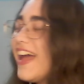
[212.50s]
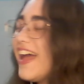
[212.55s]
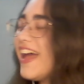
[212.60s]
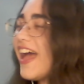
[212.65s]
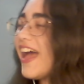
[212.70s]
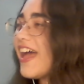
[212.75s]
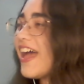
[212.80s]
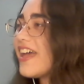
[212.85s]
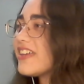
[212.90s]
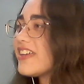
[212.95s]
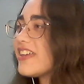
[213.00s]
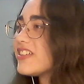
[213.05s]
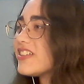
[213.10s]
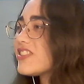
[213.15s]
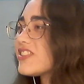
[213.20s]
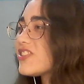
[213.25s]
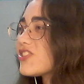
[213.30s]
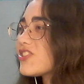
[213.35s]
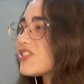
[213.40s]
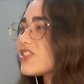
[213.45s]
And
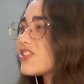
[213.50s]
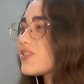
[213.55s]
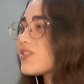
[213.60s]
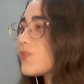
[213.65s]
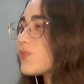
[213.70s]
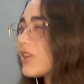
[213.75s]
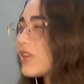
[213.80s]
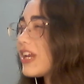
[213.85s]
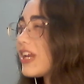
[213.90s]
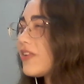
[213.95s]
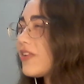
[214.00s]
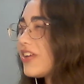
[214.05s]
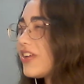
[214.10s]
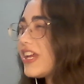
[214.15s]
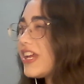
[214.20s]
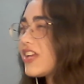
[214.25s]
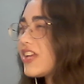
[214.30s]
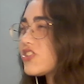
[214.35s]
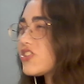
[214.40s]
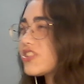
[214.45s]
it's just really
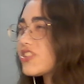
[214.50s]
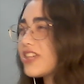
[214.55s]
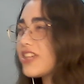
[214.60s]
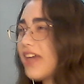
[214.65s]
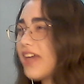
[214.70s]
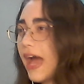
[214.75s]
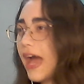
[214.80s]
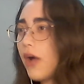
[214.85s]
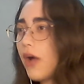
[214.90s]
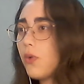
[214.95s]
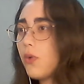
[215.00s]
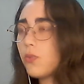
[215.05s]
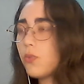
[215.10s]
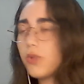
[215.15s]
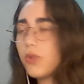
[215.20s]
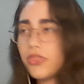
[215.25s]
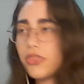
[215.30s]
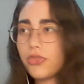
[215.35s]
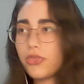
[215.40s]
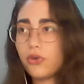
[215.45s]
really interesting how
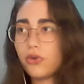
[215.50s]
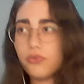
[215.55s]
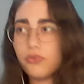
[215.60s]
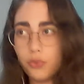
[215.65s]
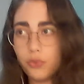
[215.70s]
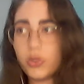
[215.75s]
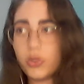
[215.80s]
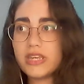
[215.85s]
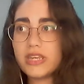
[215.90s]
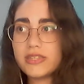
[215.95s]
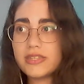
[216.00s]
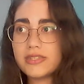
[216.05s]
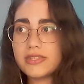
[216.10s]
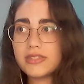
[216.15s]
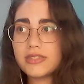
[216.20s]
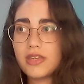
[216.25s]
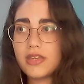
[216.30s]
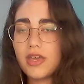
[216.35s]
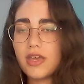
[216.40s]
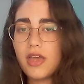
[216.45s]
with her
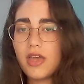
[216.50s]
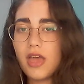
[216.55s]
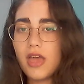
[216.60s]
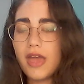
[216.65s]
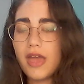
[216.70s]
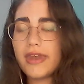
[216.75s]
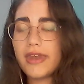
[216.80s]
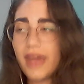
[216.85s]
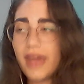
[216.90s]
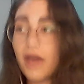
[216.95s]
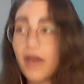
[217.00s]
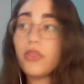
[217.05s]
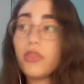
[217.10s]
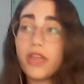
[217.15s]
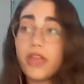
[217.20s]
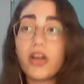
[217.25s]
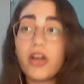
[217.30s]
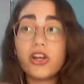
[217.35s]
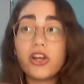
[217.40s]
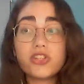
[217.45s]
voice and how
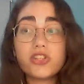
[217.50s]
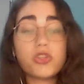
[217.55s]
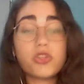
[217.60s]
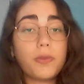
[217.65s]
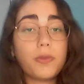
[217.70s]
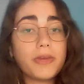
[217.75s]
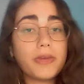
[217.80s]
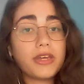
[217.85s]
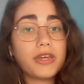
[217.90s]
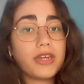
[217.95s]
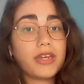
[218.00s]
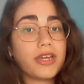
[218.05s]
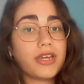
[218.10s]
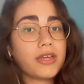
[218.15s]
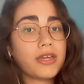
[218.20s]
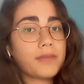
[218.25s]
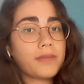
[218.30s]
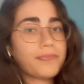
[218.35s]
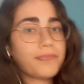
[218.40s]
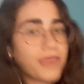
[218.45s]
they are stopping and
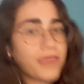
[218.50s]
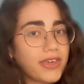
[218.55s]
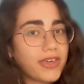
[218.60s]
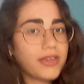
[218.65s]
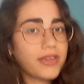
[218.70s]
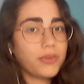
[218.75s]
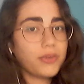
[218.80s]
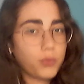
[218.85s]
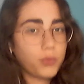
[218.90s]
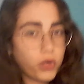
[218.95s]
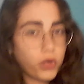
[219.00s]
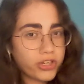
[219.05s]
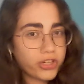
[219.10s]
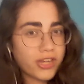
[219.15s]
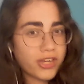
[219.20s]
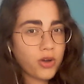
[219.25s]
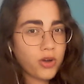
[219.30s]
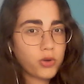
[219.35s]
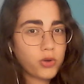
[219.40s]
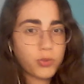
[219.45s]
like
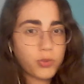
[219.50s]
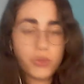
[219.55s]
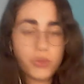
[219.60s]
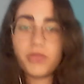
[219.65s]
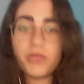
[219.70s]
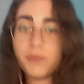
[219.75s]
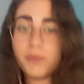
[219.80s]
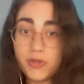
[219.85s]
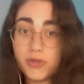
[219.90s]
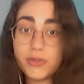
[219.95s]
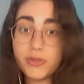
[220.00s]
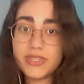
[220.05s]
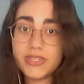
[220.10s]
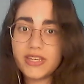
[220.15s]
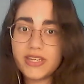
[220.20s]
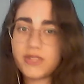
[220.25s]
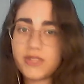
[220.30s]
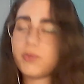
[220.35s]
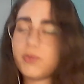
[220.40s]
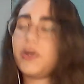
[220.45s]
working on with the
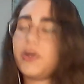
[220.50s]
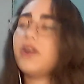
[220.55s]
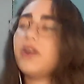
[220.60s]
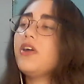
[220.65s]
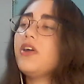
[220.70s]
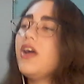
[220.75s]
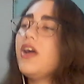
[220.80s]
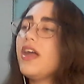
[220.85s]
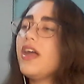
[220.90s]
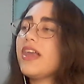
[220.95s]
music as well,